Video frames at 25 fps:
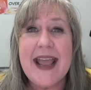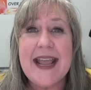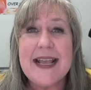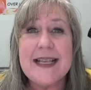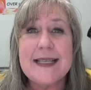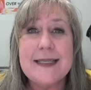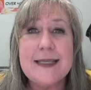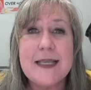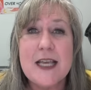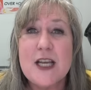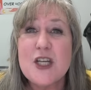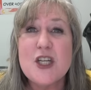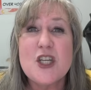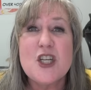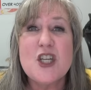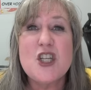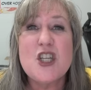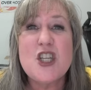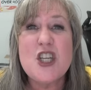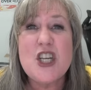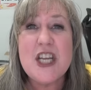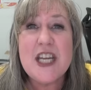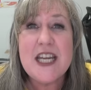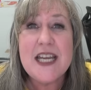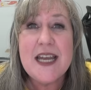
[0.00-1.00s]
a,
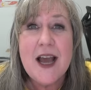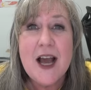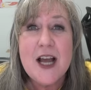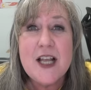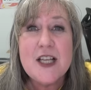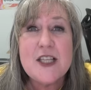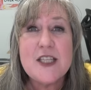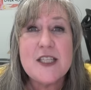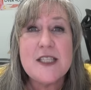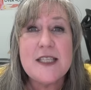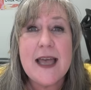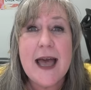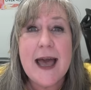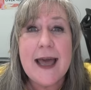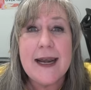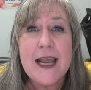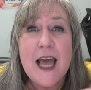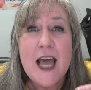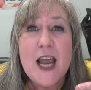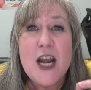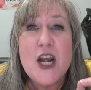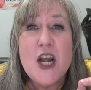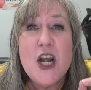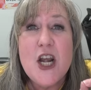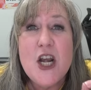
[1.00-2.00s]
she said
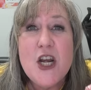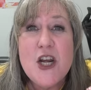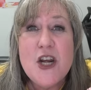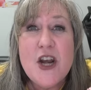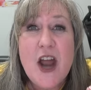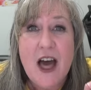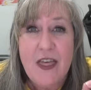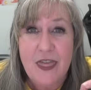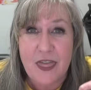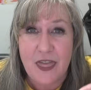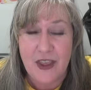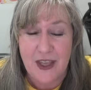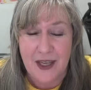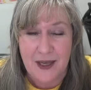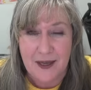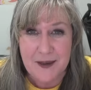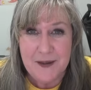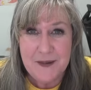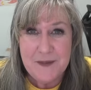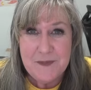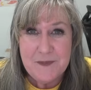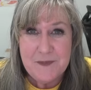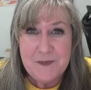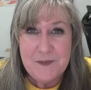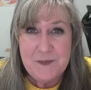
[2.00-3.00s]
nothing.
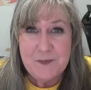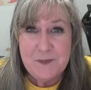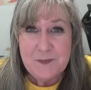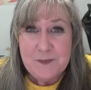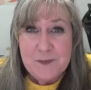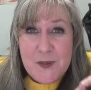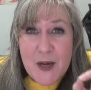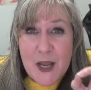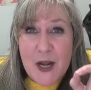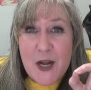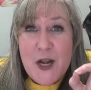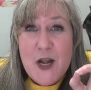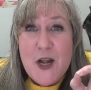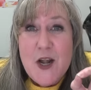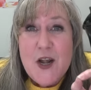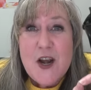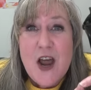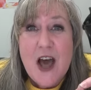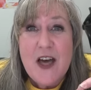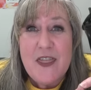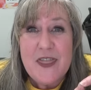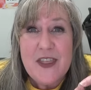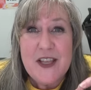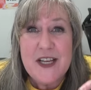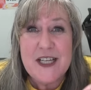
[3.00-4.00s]

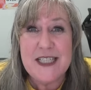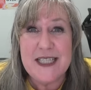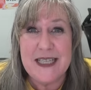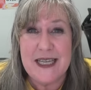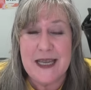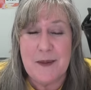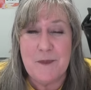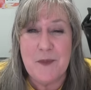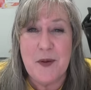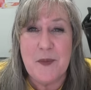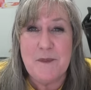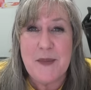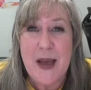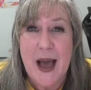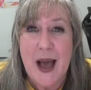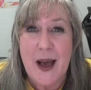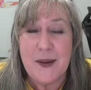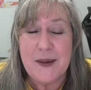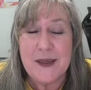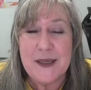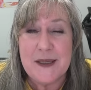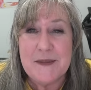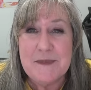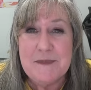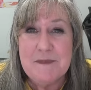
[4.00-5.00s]
Nothing to him
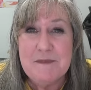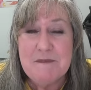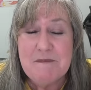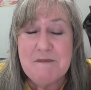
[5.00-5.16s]
about it.